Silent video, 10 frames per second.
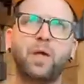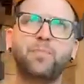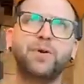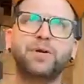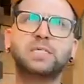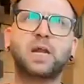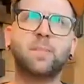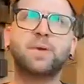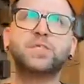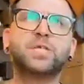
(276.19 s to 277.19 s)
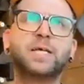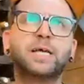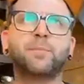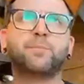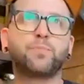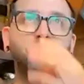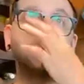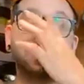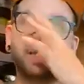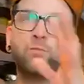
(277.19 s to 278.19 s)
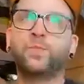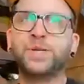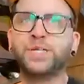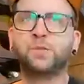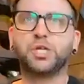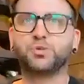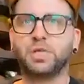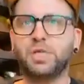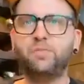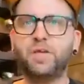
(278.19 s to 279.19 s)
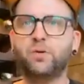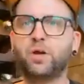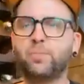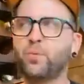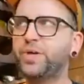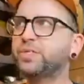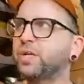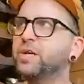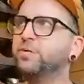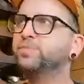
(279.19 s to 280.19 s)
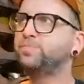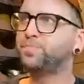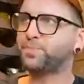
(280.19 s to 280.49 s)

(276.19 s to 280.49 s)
there is, and I mentioned it previously when we did the Tralivio a couple weeks ago